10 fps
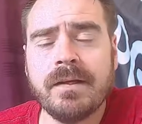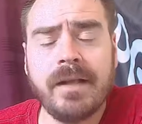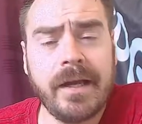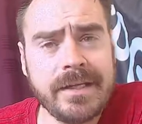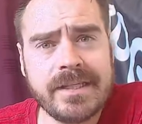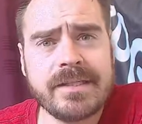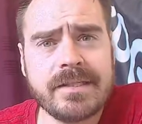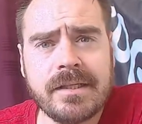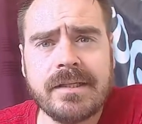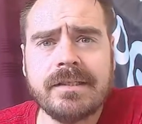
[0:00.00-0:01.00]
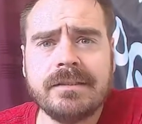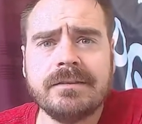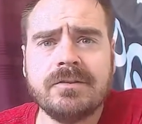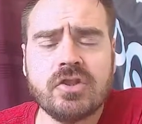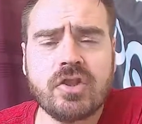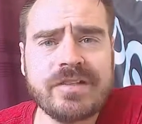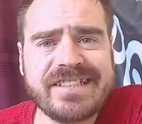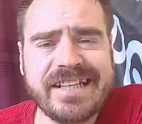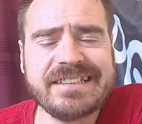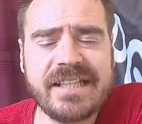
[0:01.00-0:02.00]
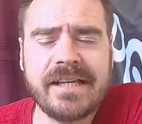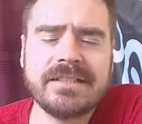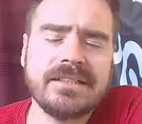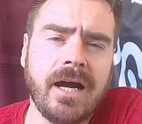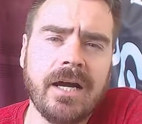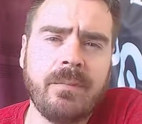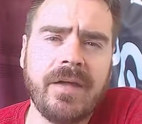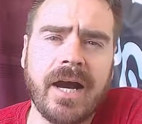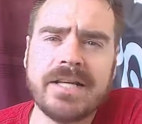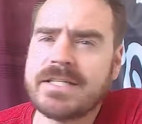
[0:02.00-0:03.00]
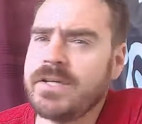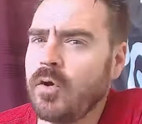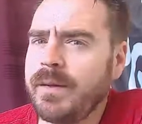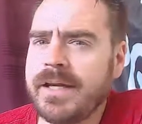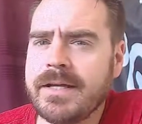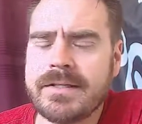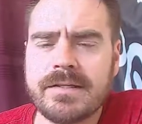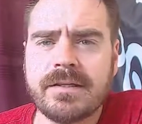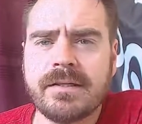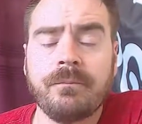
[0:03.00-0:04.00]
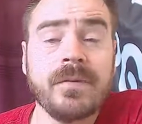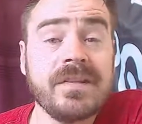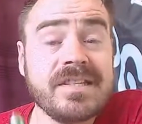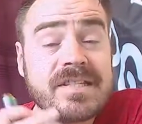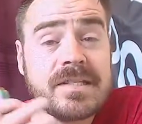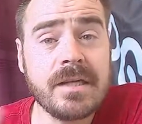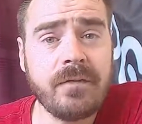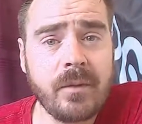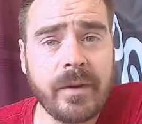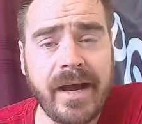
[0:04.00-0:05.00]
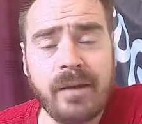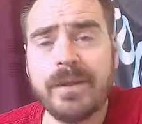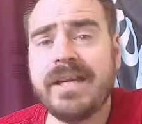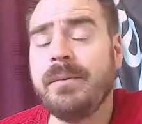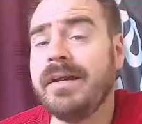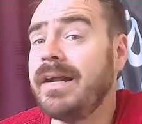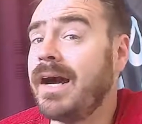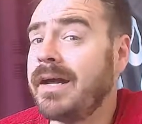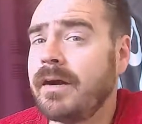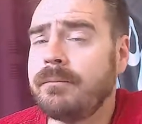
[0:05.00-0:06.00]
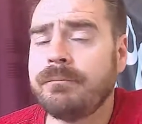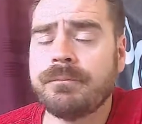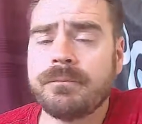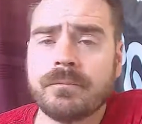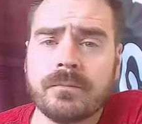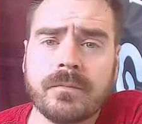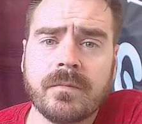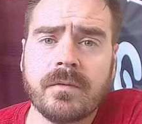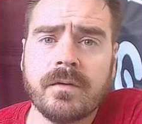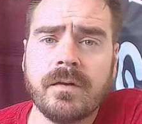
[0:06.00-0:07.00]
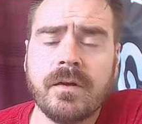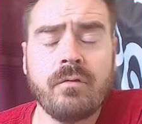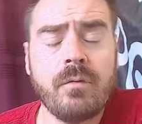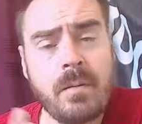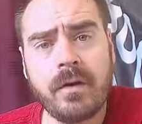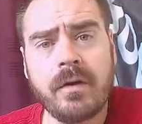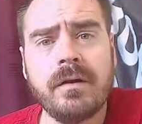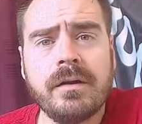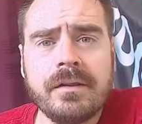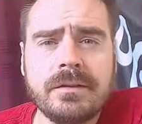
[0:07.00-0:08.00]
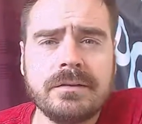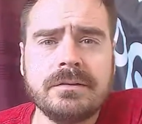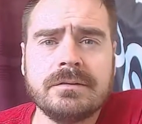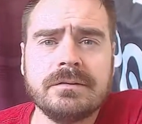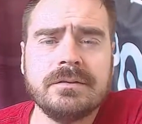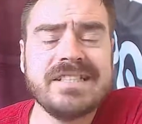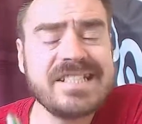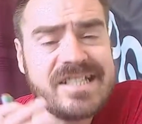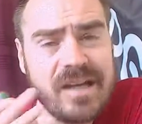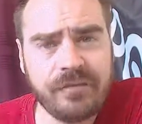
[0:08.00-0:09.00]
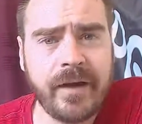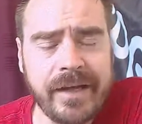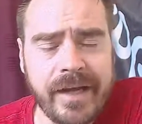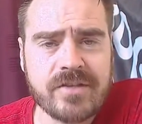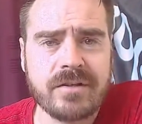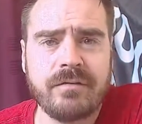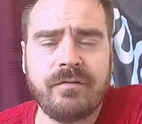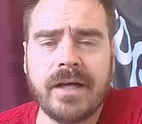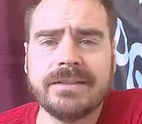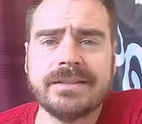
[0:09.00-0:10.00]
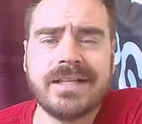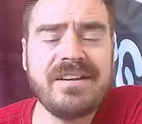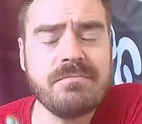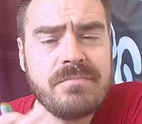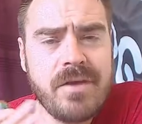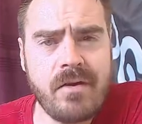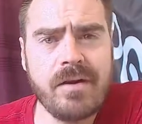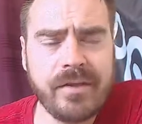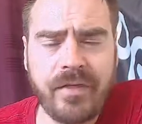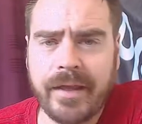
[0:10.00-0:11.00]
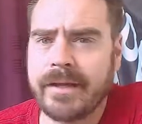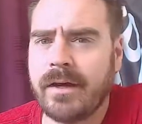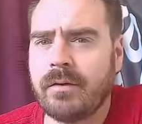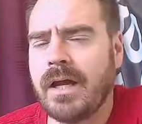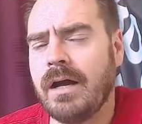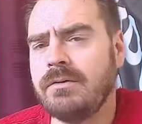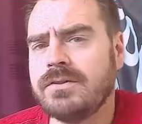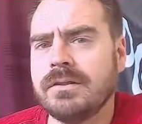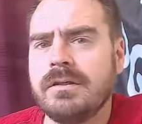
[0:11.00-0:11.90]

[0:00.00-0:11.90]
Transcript: Like I said, just over six days' time, the ICO begins. This is definitely one I'll be keeping an eye on. Remember, this is not financial advice, I am merely thinking out loud.